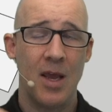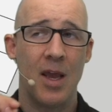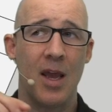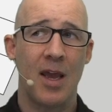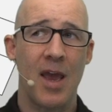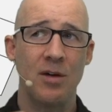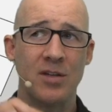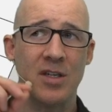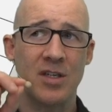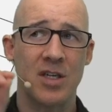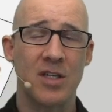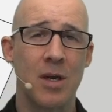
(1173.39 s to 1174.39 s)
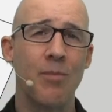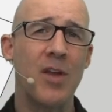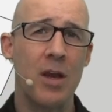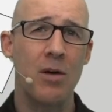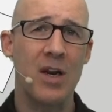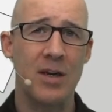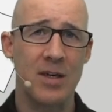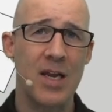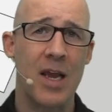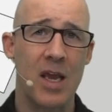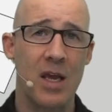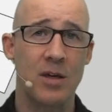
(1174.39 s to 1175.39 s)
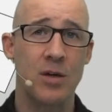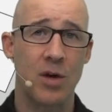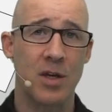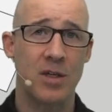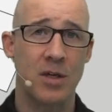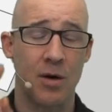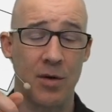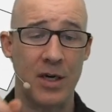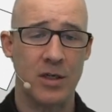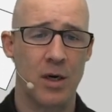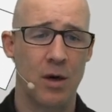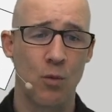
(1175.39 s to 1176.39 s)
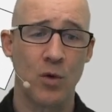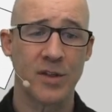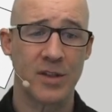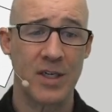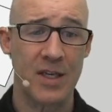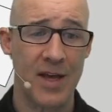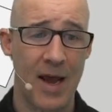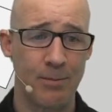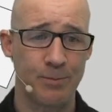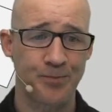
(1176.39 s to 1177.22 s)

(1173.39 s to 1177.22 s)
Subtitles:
It counts as just something you need to take into consideration, and we'll see that.